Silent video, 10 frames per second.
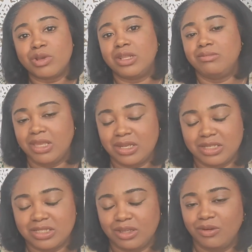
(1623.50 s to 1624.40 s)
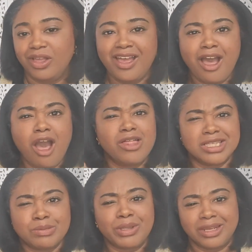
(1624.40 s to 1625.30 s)
one I'm gonna do, I'll
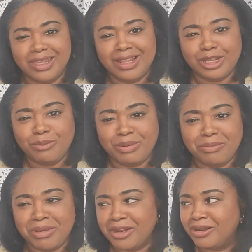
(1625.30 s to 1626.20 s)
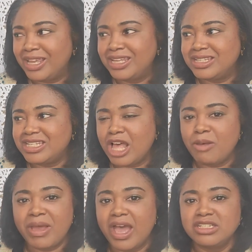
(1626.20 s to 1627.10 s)
explain it a little bit better in
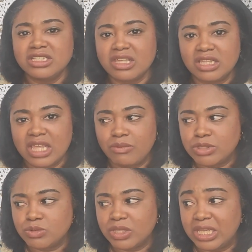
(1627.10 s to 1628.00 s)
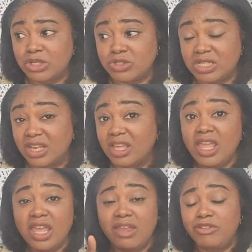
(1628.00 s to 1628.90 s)
detail, but I just thought that was really interesting.
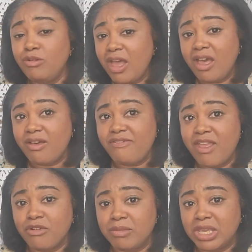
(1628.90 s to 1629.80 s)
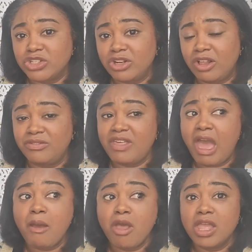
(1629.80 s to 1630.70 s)
If you have information on
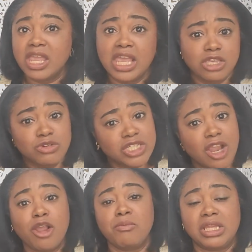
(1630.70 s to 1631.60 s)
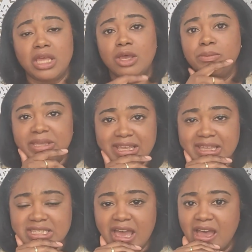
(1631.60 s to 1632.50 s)
that, can you share it below?
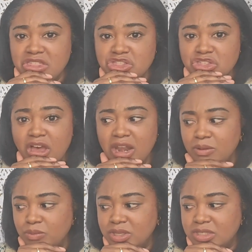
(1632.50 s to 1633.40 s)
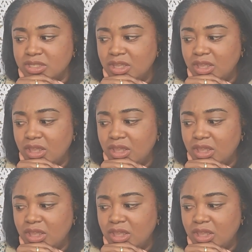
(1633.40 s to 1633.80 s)
Because I thought it was